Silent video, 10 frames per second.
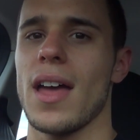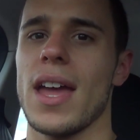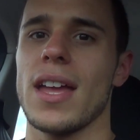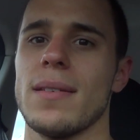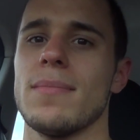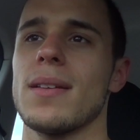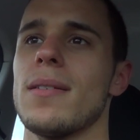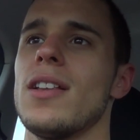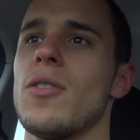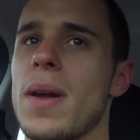in
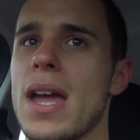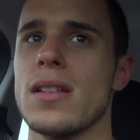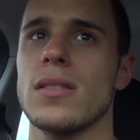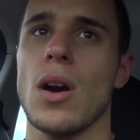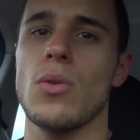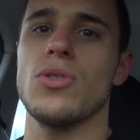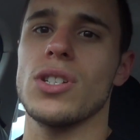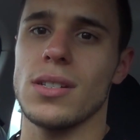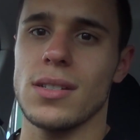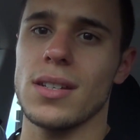a little bit
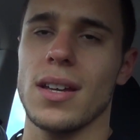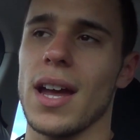indulging